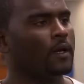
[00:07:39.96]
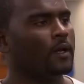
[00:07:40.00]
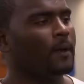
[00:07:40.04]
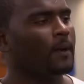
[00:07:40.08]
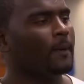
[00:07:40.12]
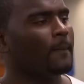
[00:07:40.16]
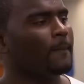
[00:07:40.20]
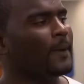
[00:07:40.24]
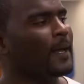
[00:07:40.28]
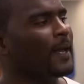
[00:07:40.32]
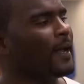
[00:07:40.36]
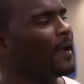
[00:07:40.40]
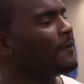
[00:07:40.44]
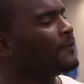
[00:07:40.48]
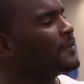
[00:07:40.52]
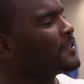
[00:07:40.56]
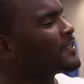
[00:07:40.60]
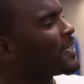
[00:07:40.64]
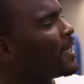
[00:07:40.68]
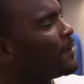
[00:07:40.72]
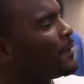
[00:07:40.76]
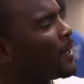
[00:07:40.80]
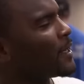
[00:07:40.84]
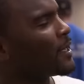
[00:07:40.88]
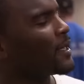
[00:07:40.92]
Period. Man,
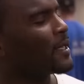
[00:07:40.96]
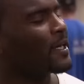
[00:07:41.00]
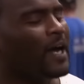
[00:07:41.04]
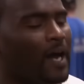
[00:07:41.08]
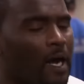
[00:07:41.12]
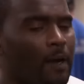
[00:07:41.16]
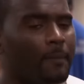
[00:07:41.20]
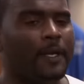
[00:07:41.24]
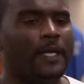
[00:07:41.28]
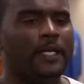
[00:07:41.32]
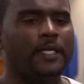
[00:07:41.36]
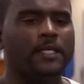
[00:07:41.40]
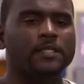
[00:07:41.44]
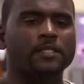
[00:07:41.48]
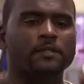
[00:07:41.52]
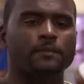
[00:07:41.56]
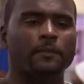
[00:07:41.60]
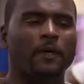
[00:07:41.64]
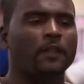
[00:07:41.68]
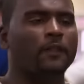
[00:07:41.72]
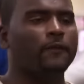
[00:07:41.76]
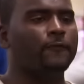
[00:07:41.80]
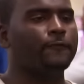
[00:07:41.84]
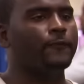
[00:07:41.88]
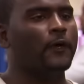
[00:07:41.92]
every time I come in this
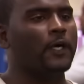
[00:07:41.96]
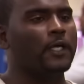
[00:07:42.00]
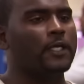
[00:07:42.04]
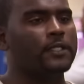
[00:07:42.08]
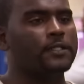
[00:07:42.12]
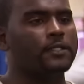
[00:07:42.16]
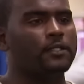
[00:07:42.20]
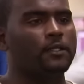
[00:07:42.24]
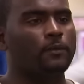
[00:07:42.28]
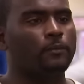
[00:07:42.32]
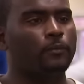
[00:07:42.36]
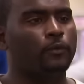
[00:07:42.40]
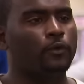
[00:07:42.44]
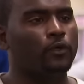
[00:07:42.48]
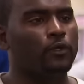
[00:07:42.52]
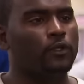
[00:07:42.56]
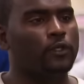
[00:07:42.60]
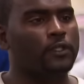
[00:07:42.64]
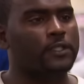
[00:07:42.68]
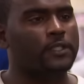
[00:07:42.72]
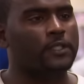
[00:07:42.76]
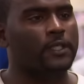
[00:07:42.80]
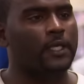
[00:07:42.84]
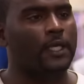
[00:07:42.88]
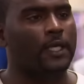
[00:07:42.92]
motherfucker, there's some
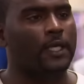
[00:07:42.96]
bull.